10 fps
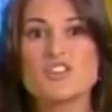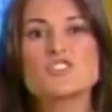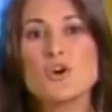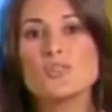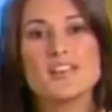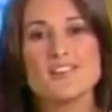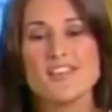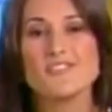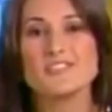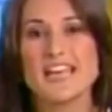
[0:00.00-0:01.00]
Don't let another
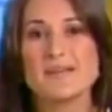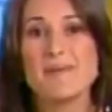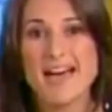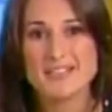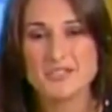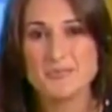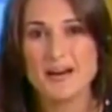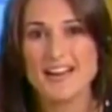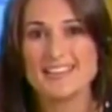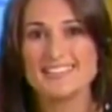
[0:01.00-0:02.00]
day pass you by.